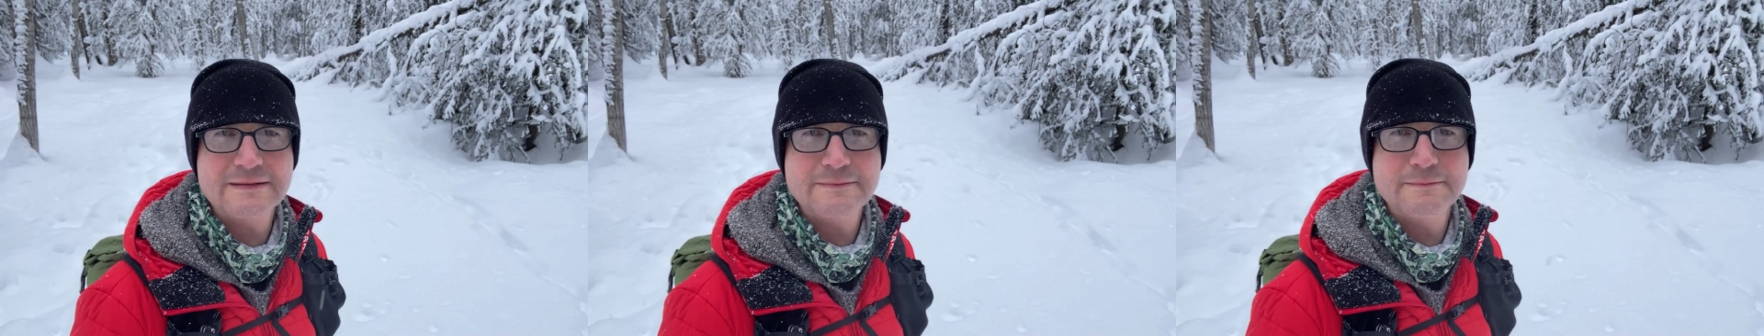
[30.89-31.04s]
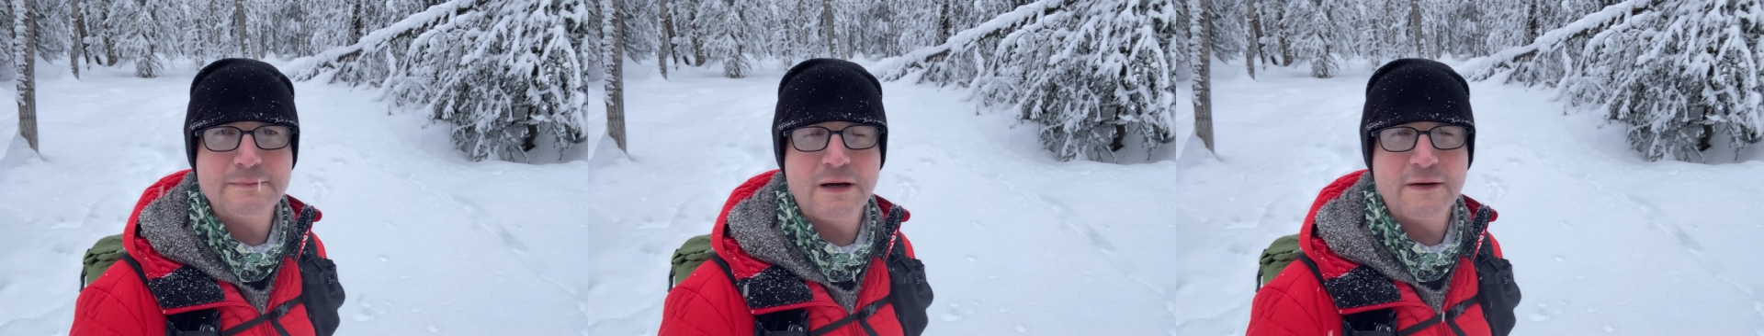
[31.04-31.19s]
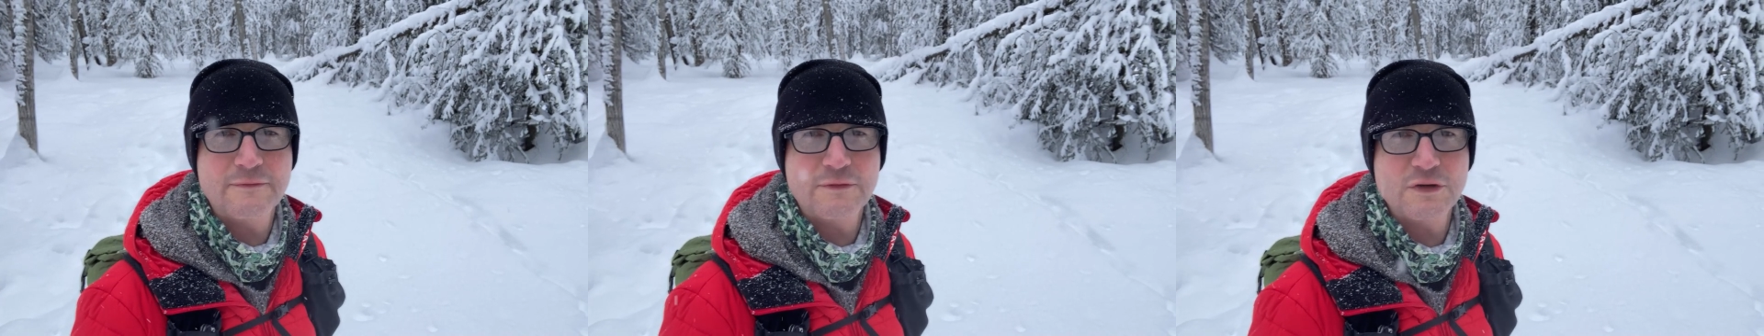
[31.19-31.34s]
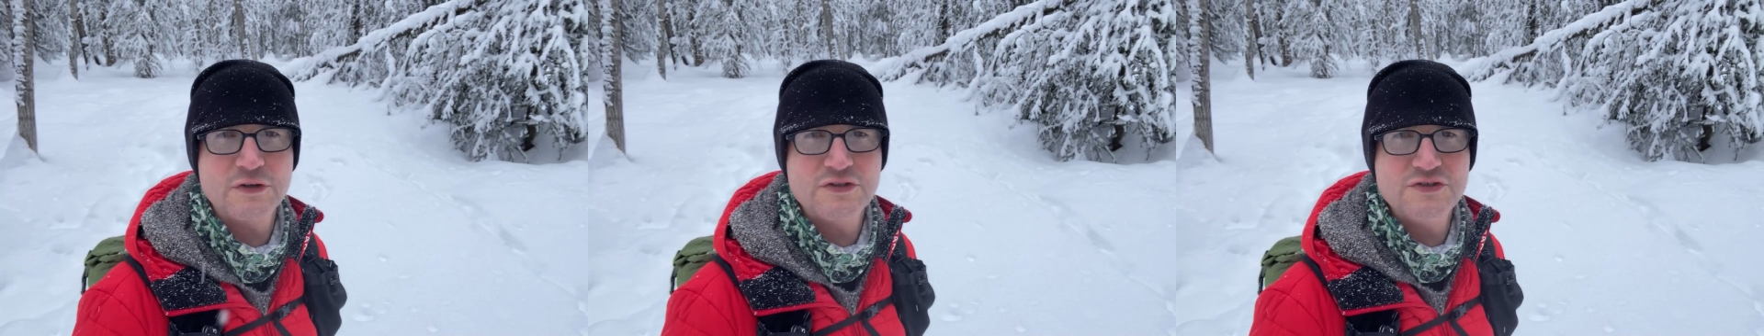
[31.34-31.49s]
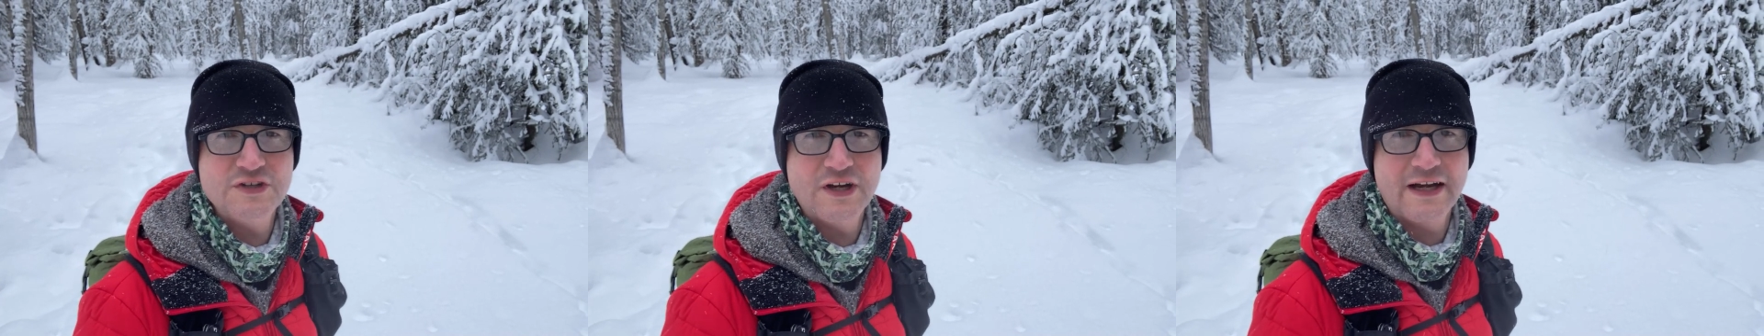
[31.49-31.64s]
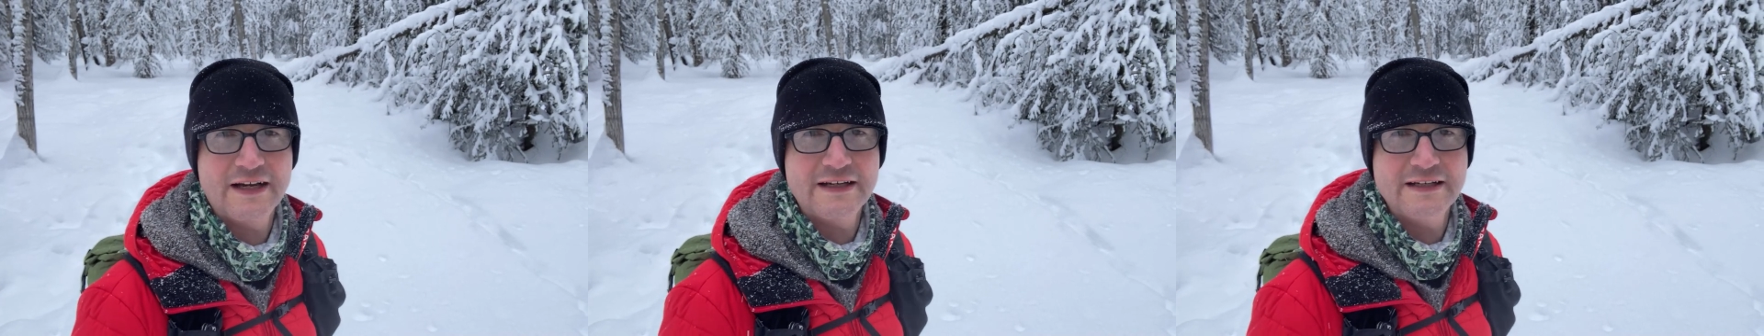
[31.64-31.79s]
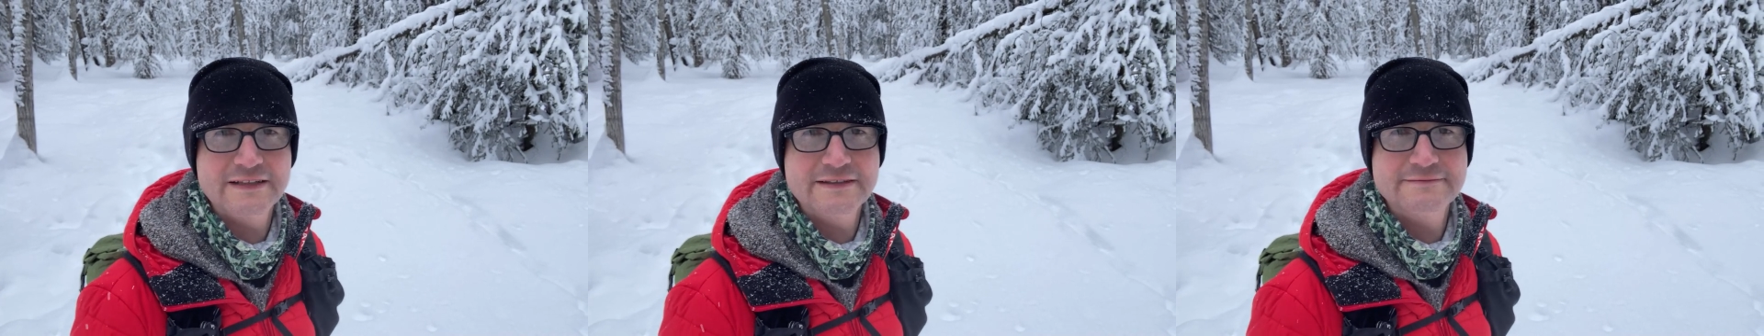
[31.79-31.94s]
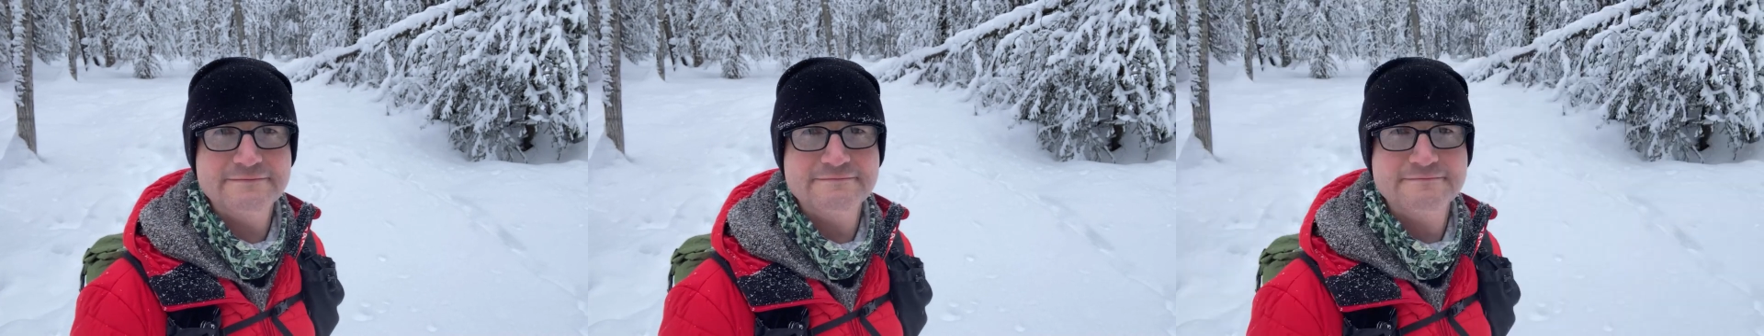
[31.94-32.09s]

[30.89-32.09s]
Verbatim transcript: puffer jacket.